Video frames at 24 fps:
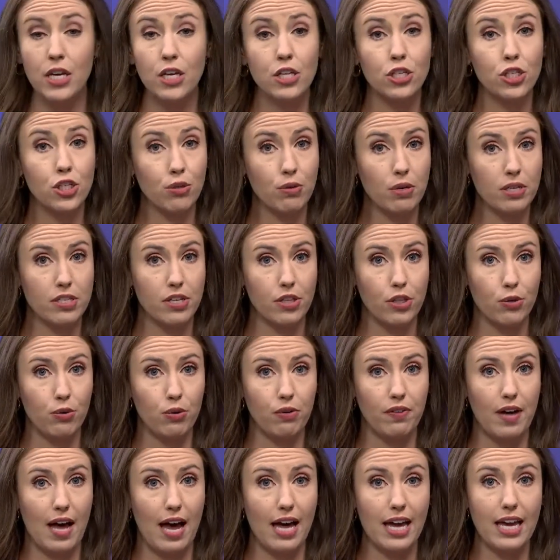Students at the U
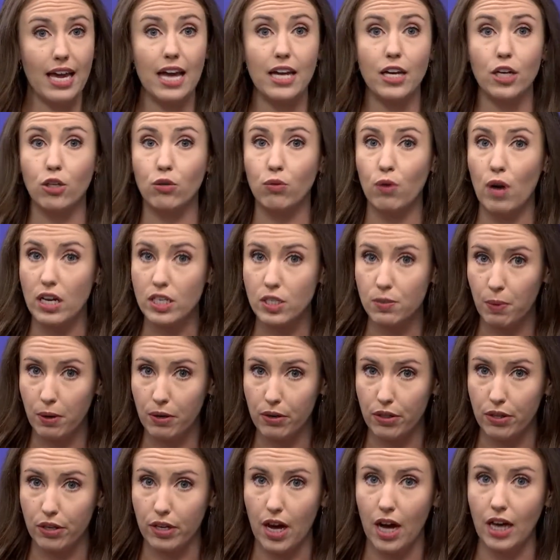of I and across part
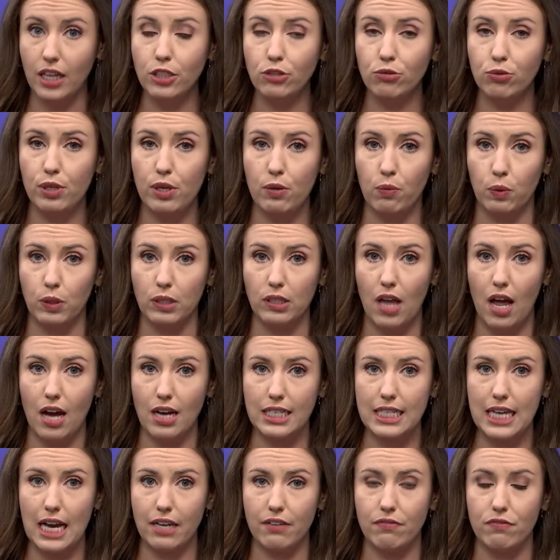of the country were
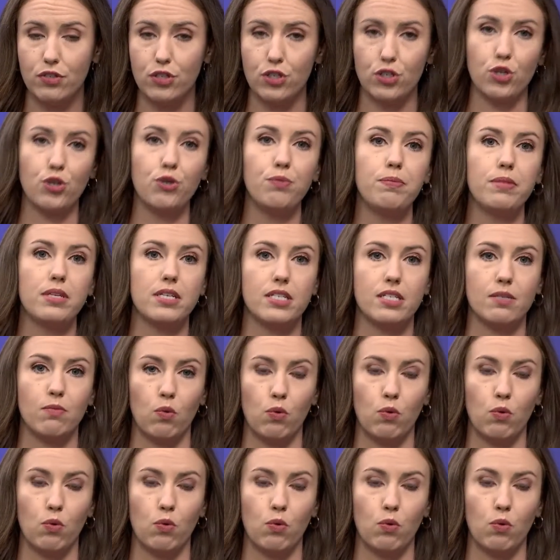locked out of Zoom this